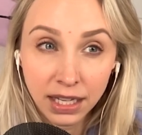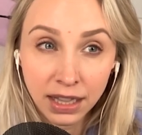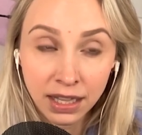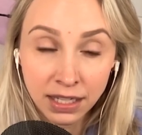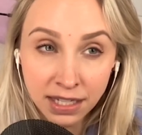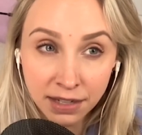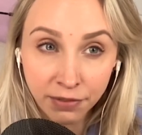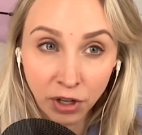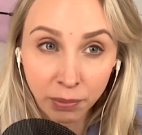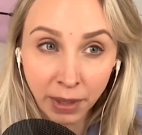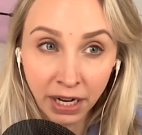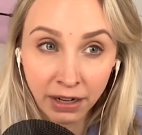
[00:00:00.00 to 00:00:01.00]
the
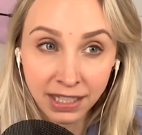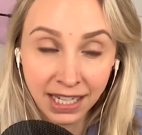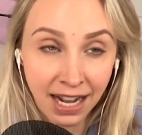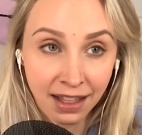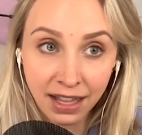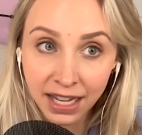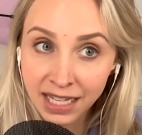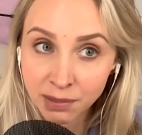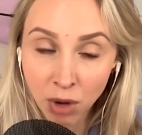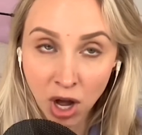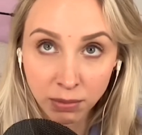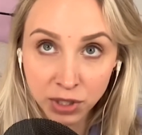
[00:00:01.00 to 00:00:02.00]
default parent, and I think as
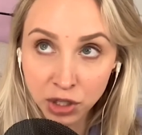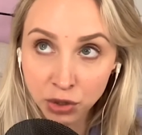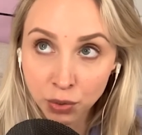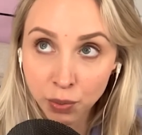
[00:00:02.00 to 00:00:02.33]
moms too,